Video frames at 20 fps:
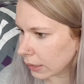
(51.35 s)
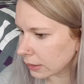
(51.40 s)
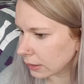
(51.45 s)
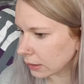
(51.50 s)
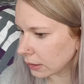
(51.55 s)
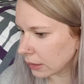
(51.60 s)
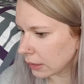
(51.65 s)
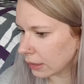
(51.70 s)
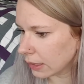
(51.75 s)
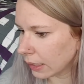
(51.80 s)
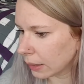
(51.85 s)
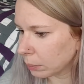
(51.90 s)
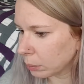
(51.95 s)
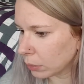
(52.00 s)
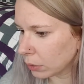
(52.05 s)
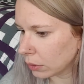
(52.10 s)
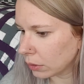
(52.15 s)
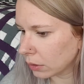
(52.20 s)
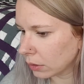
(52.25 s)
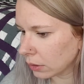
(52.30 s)
I did in
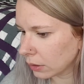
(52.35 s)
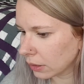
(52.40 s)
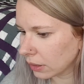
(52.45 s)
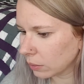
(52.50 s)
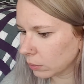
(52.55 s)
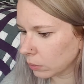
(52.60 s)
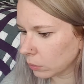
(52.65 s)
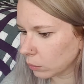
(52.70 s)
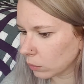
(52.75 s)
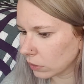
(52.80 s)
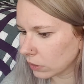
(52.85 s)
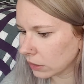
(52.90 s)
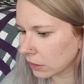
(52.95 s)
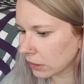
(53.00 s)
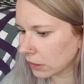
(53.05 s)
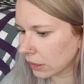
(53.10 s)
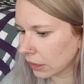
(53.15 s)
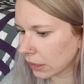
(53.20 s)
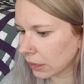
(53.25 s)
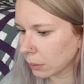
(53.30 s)
April. Give me 1
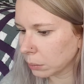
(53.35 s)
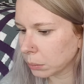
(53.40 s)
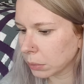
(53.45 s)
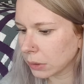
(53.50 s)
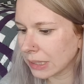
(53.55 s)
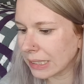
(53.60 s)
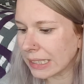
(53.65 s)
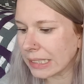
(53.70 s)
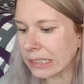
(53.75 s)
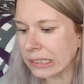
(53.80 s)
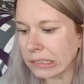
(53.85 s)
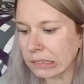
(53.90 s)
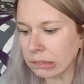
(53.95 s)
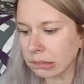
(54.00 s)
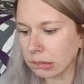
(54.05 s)
second, please.